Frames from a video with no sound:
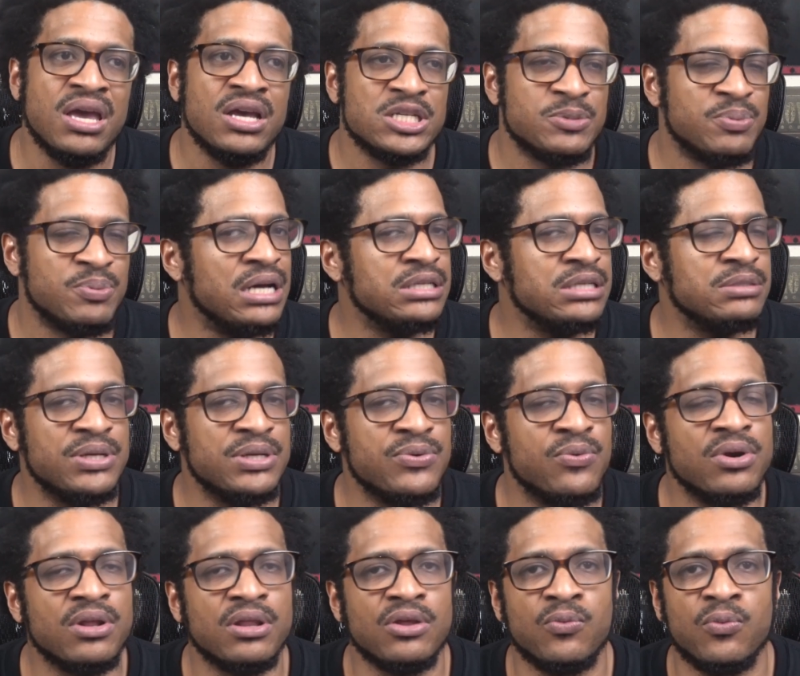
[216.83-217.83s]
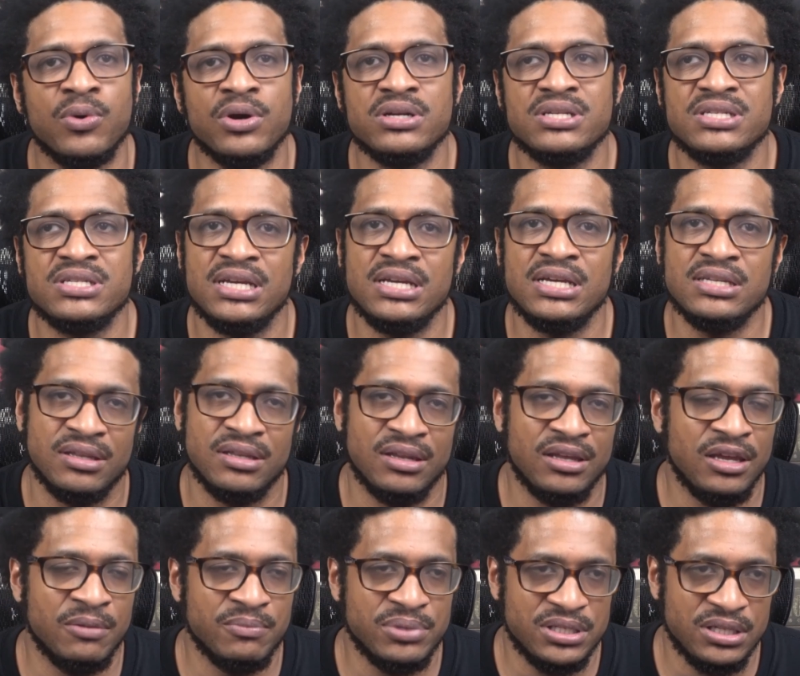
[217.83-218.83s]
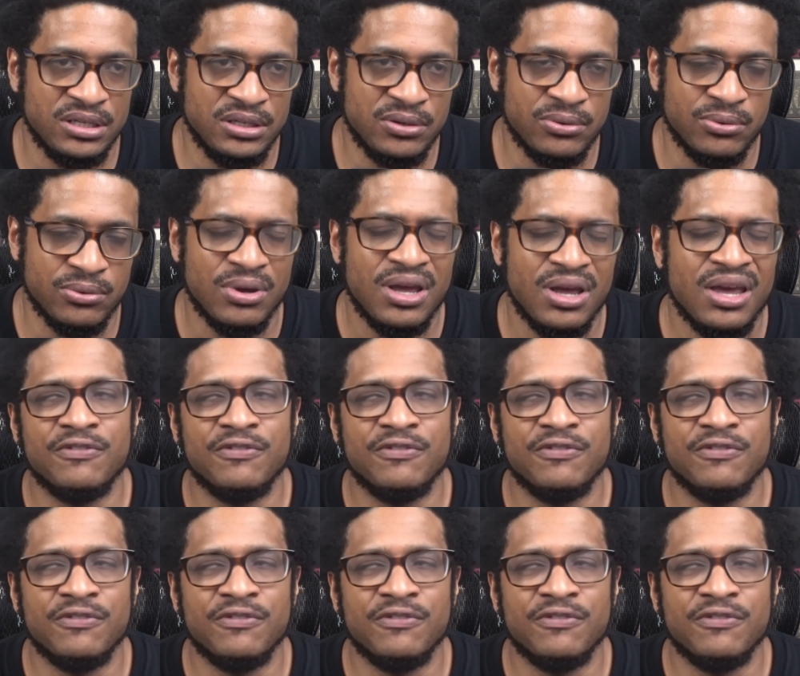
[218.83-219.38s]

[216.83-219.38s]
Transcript: It's possibly one of the worst scenes in the MCU.